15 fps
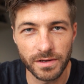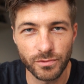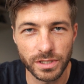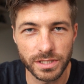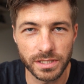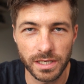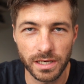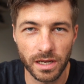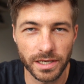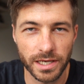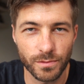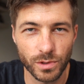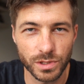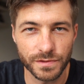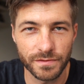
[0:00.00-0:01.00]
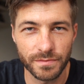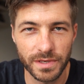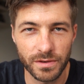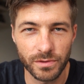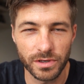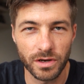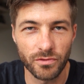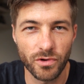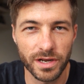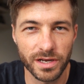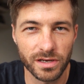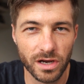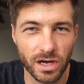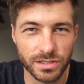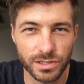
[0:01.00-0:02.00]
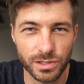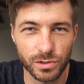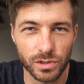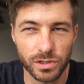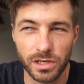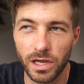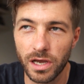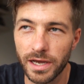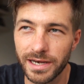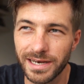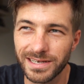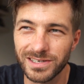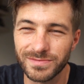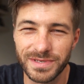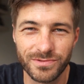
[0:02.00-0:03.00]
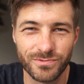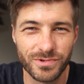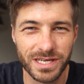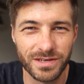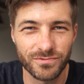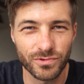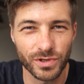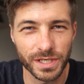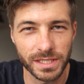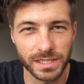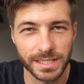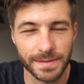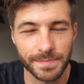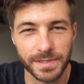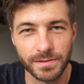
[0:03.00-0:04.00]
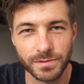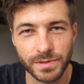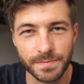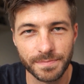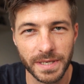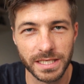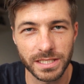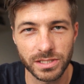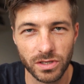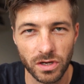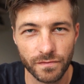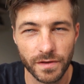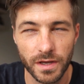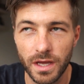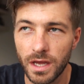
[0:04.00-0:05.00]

recently, like it was for me, when I read an article online and it got me really riled up and I was really pissed off.